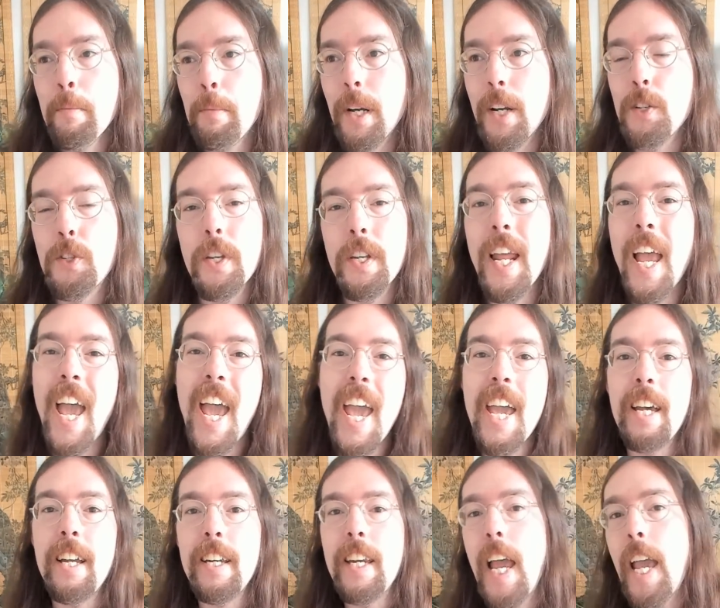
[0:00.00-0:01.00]
but as in,
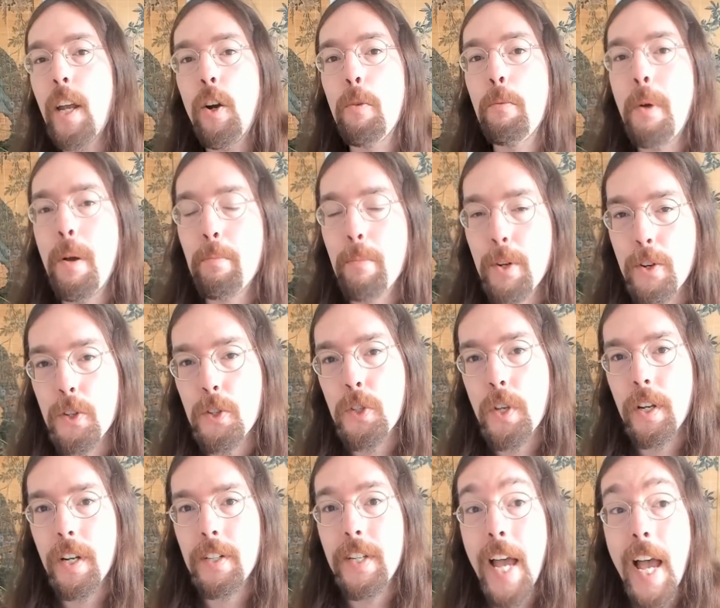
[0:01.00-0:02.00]
hey, a NATO member
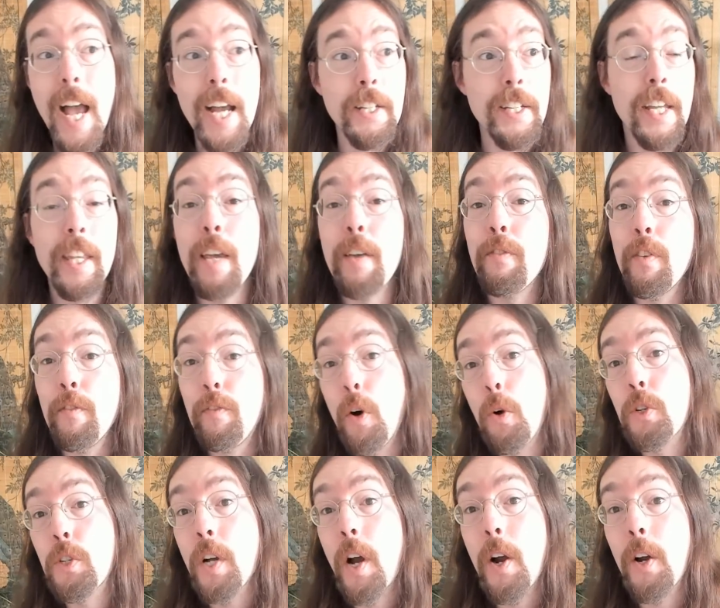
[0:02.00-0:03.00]
just got attacked and they've
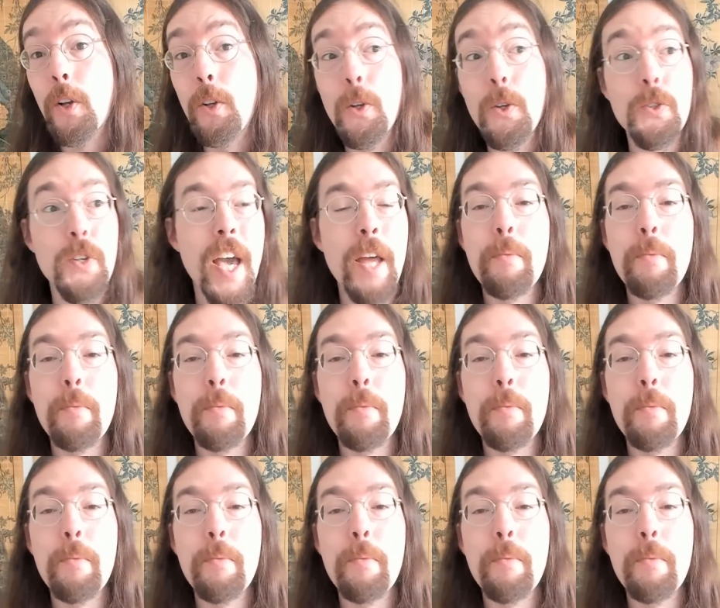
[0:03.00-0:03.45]
invoked articles